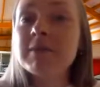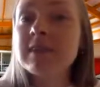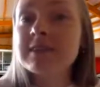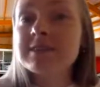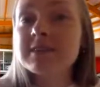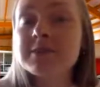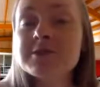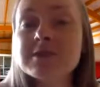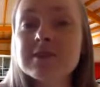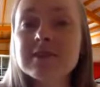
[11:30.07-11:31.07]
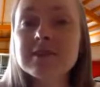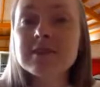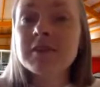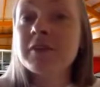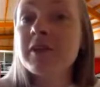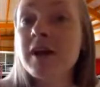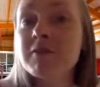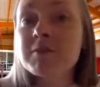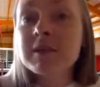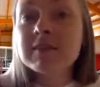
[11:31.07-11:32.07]
the institution, or the
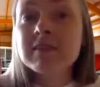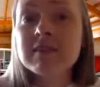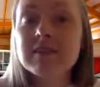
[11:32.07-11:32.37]
government,